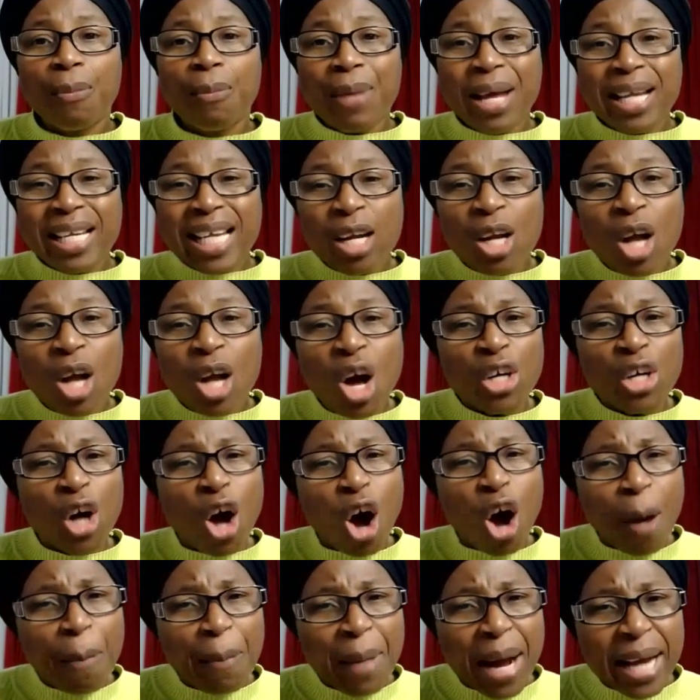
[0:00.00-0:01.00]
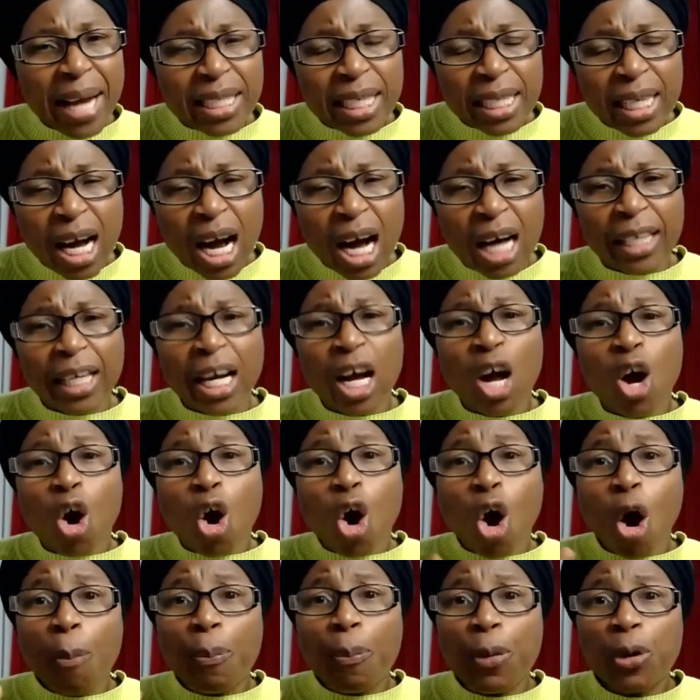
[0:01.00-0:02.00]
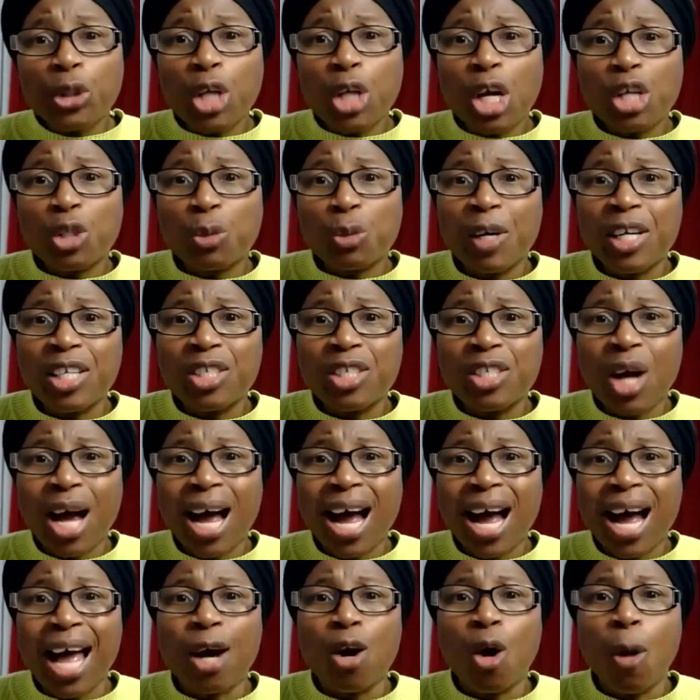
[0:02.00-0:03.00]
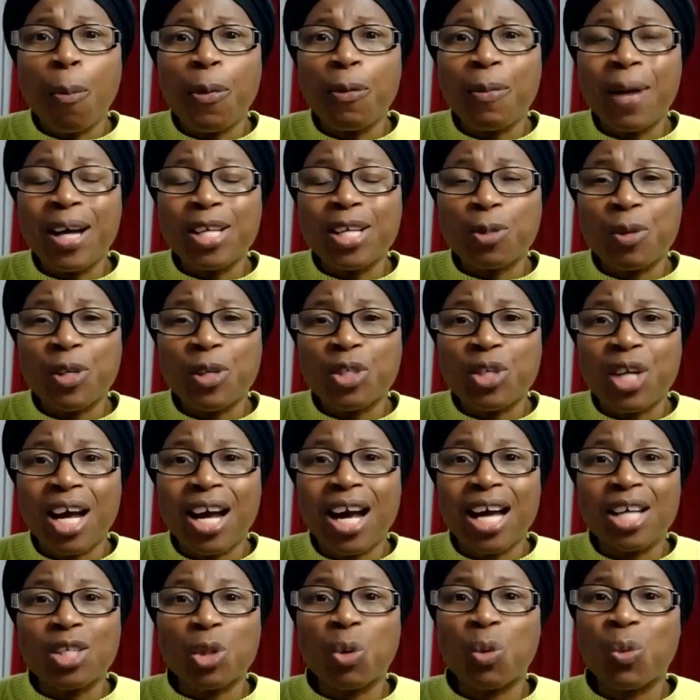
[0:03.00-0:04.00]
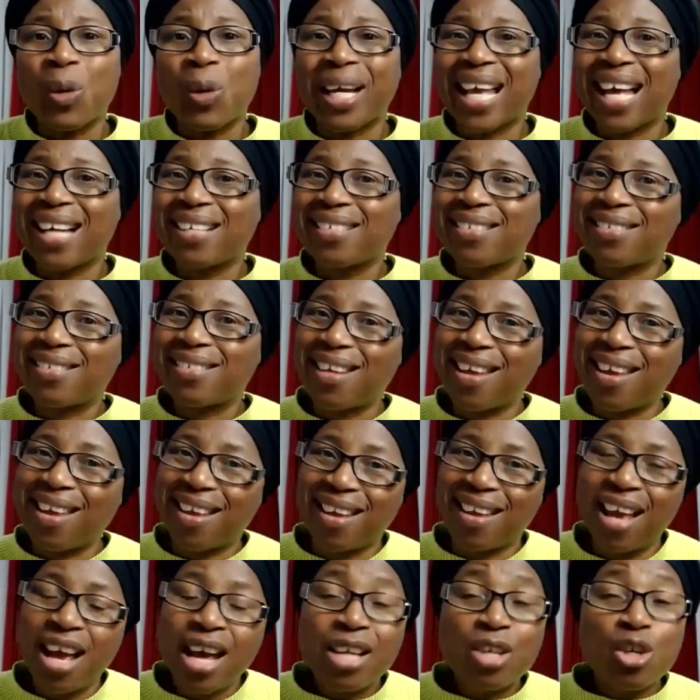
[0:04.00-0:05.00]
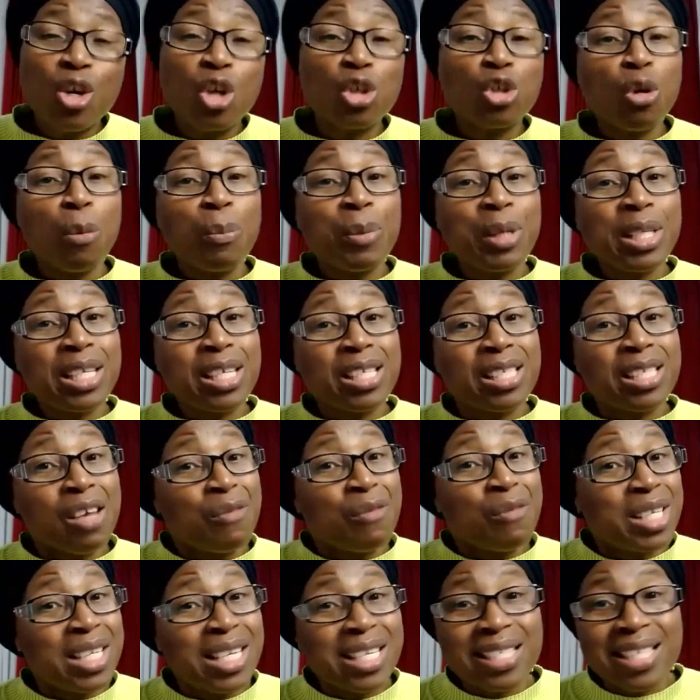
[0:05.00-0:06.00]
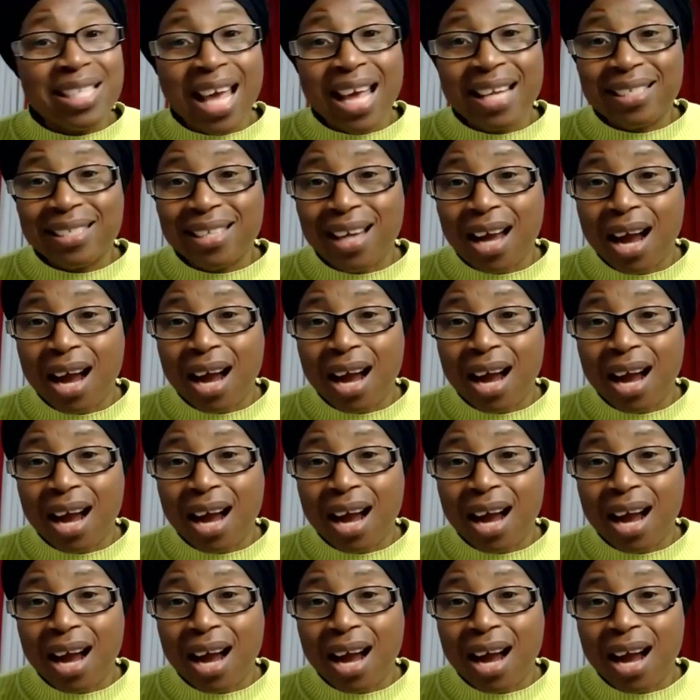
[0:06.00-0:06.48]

May the Lord Almighty God open your spiritual eye, open my spiritual eye so we can see, not to be deceived in this end